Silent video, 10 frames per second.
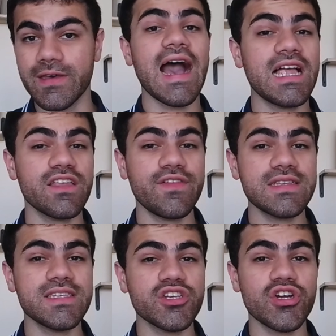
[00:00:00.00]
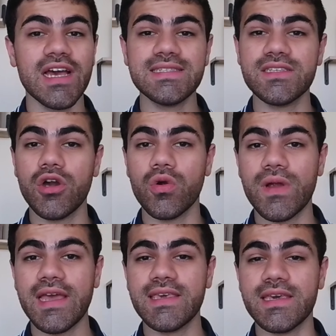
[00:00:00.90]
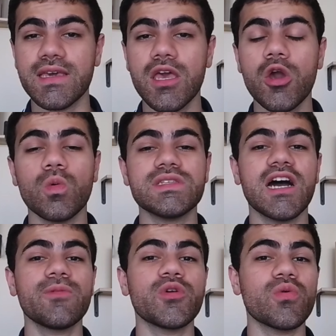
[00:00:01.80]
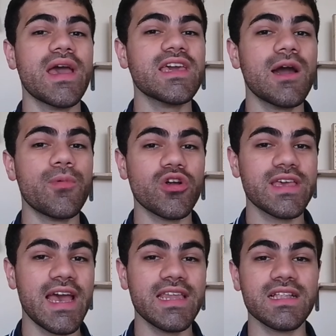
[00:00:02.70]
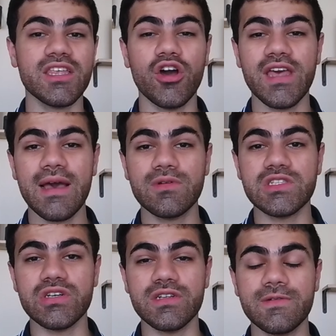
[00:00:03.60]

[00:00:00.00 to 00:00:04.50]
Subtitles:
Elevating your SEO ranking would help you rank up organically on Amazon,